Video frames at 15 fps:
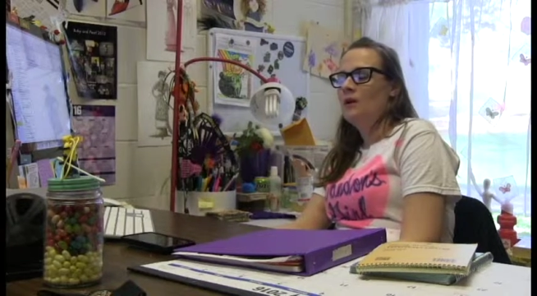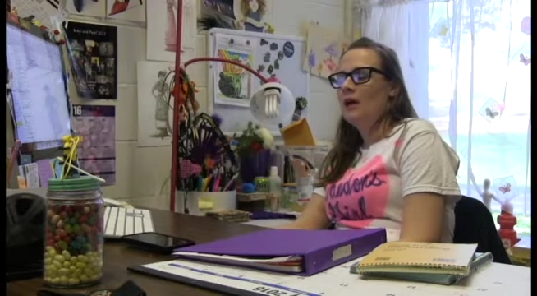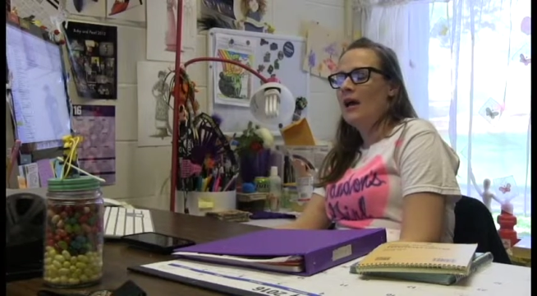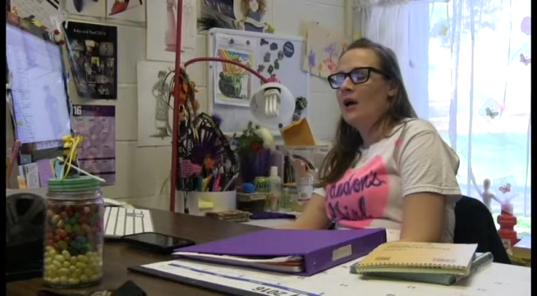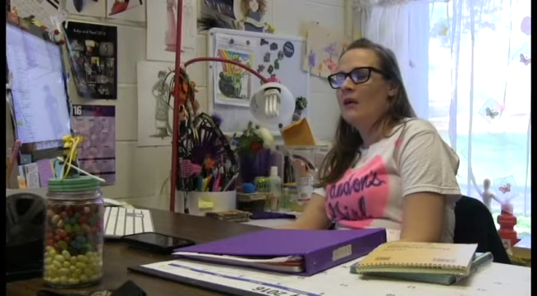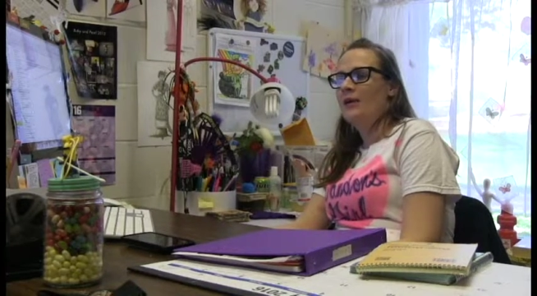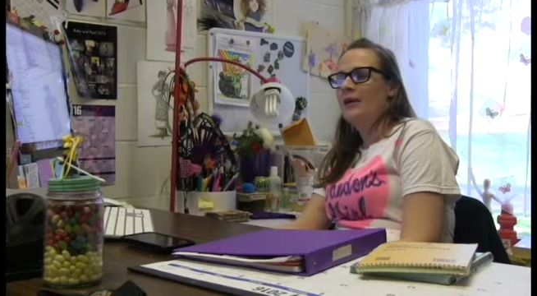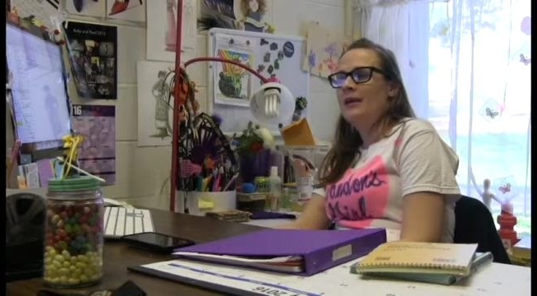
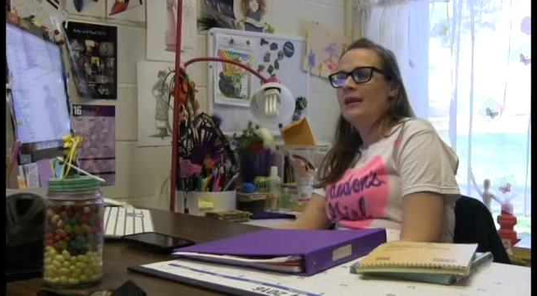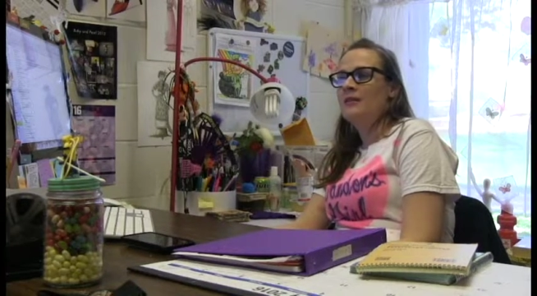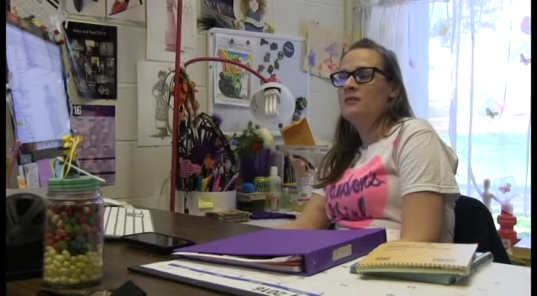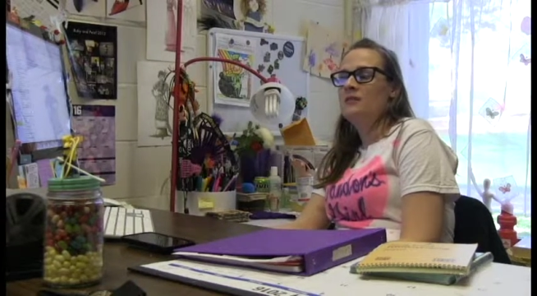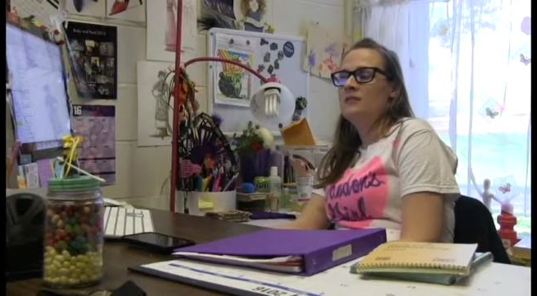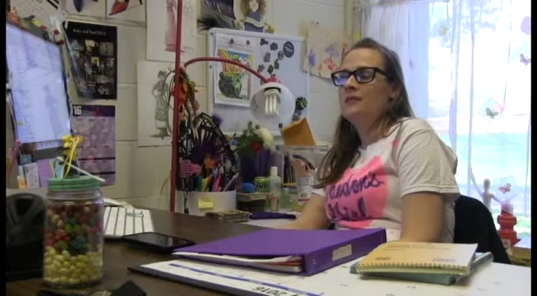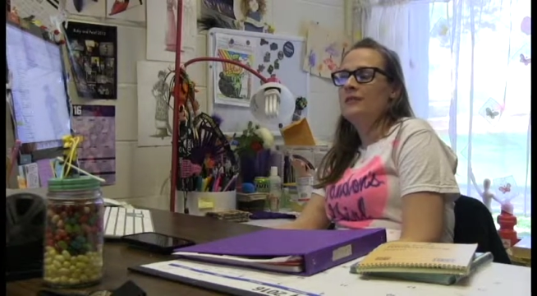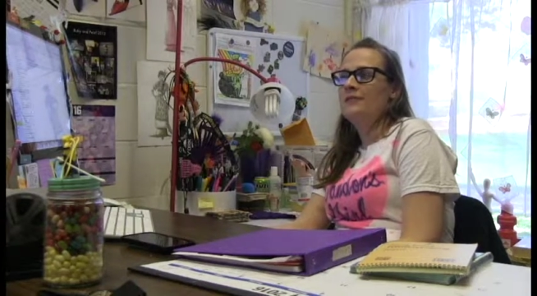how it
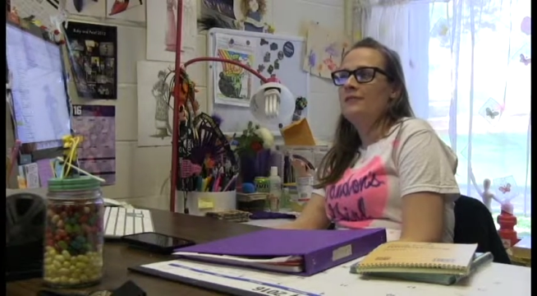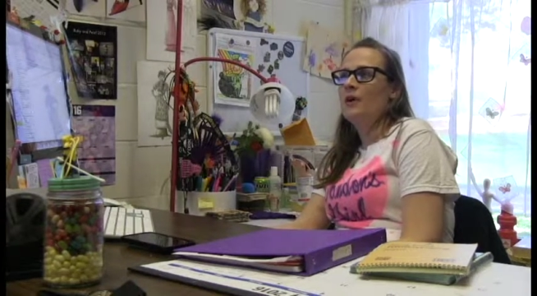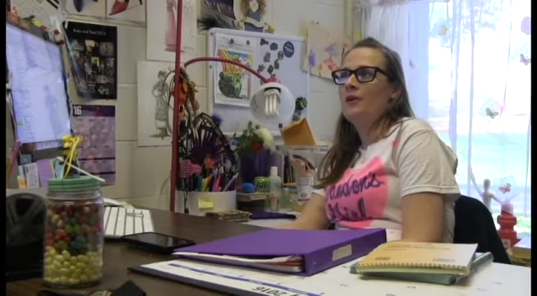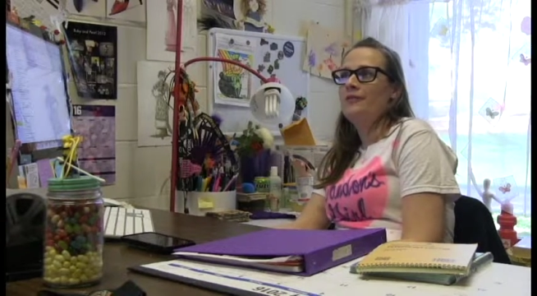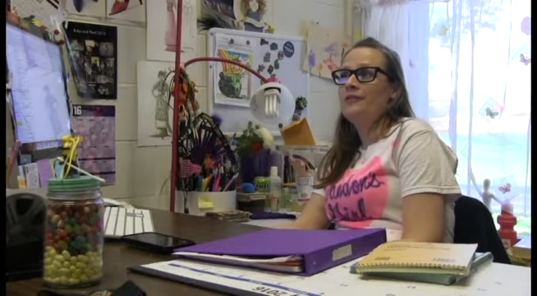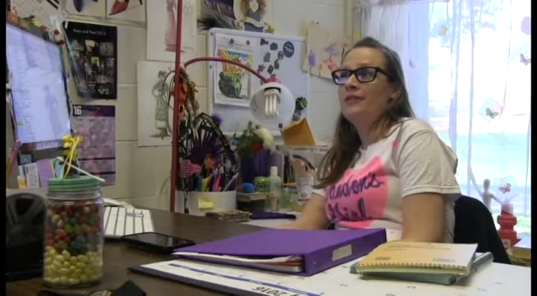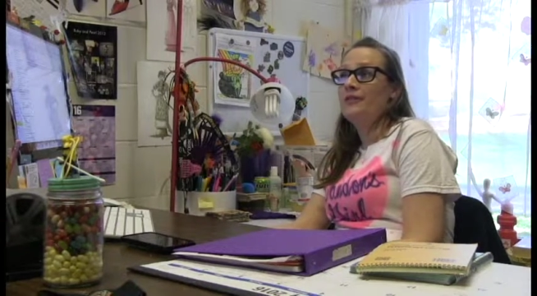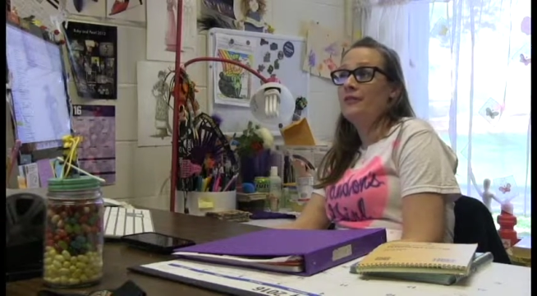is
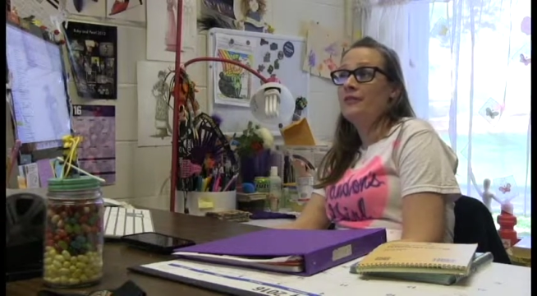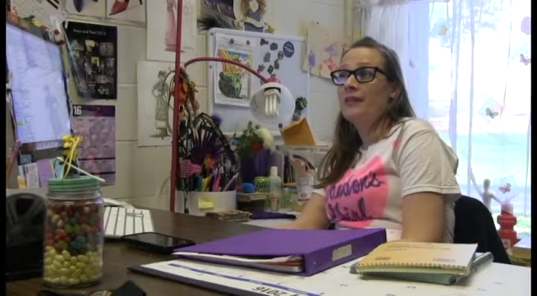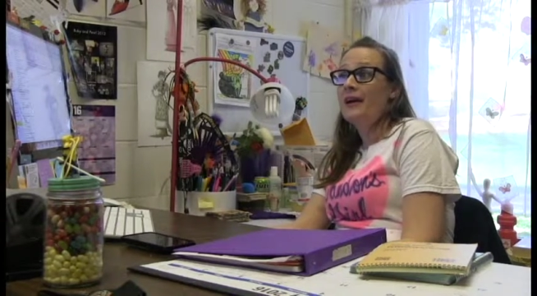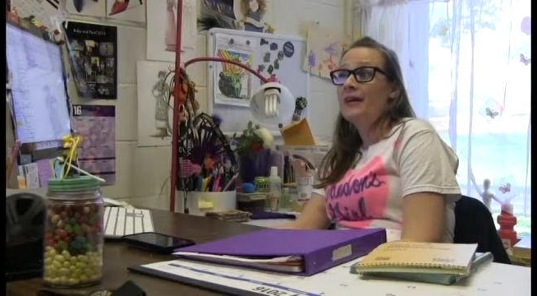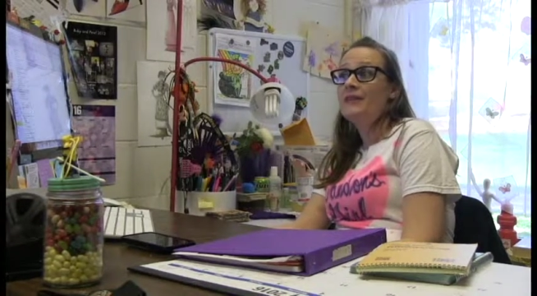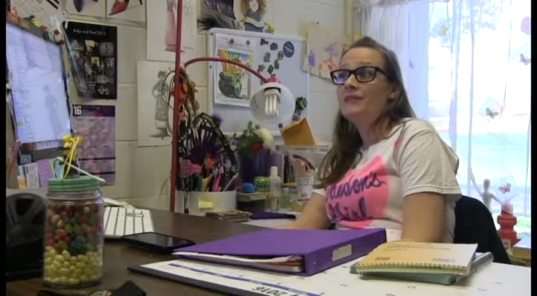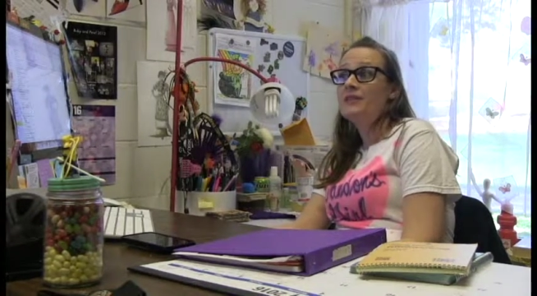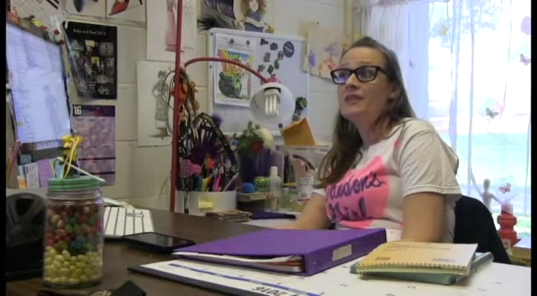involved in their
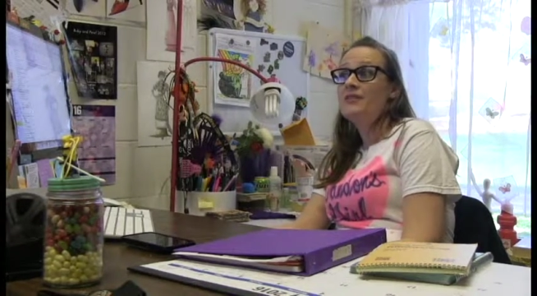lives,